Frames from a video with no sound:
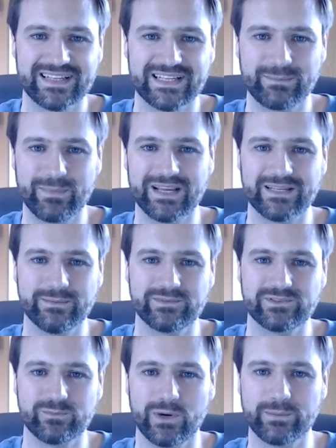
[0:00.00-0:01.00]
can make you
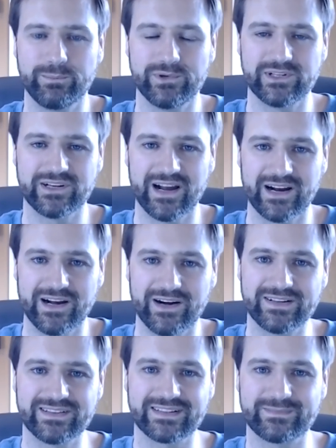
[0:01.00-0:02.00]
want to pull your hair
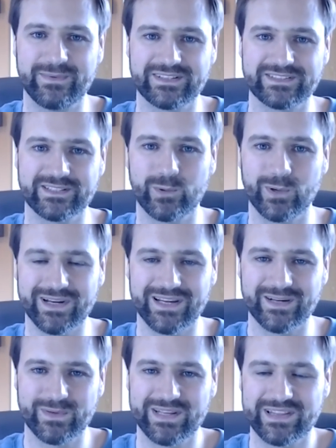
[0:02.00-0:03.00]
out, especially
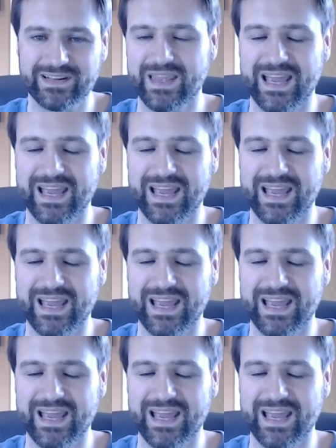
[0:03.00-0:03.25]
working with